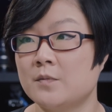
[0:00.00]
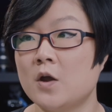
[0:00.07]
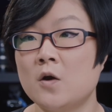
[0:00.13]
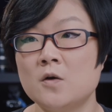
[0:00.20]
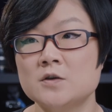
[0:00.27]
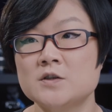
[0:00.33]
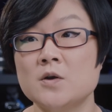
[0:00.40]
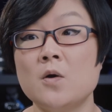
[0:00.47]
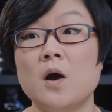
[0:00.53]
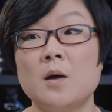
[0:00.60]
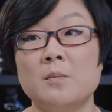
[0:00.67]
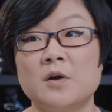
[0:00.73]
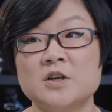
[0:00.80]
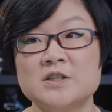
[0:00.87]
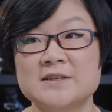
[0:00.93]
also
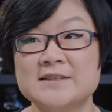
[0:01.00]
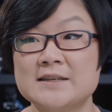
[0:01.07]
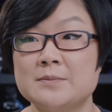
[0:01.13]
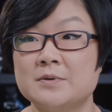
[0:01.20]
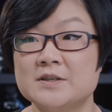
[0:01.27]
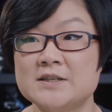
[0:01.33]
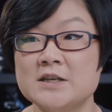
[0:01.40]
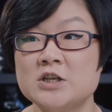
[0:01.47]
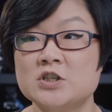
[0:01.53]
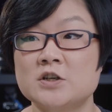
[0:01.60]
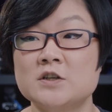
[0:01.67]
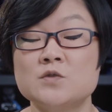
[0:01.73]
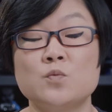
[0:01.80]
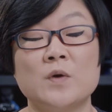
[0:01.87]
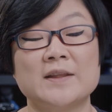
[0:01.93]
emergency
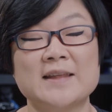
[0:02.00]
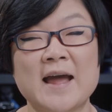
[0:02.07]
procedures with